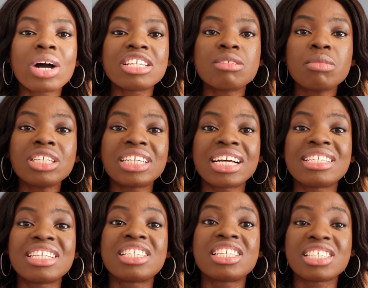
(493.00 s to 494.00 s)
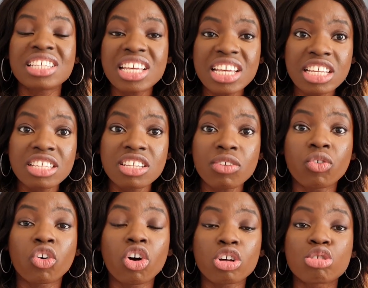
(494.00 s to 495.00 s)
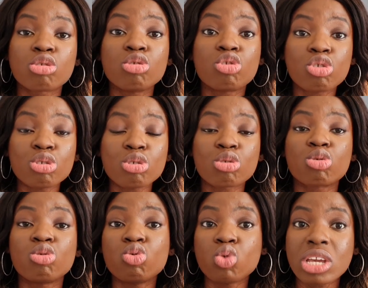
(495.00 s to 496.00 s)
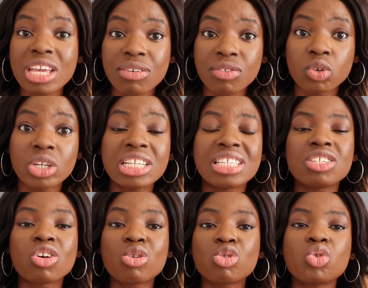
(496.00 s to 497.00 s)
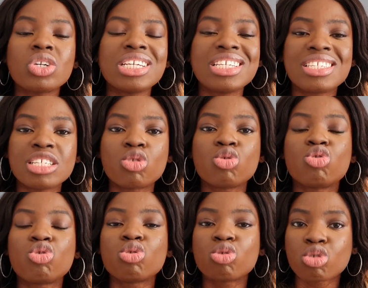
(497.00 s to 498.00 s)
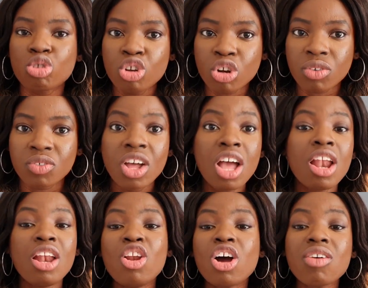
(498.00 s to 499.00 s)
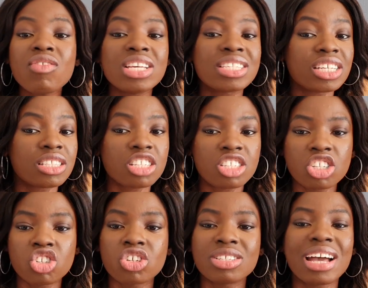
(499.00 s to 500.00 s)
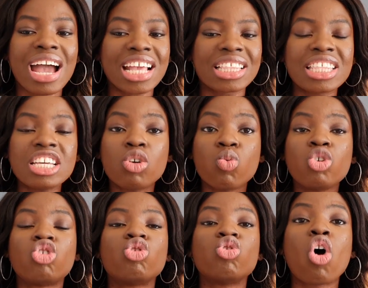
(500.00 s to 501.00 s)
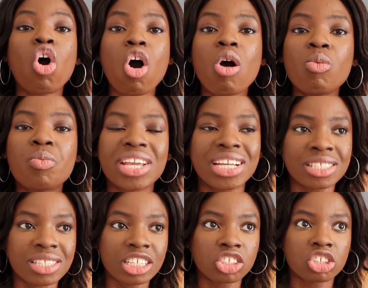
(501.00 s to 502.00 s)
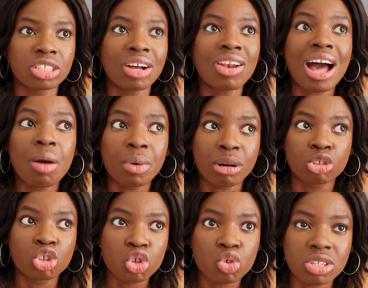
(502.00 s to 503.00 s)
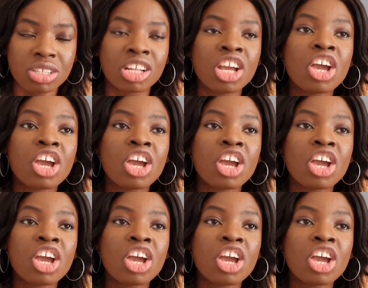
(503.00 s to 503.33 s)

as much as it is easy for us to choose to do evil, it is also easy to choose love. Love is a decision that I think we should all be intentional about choosing.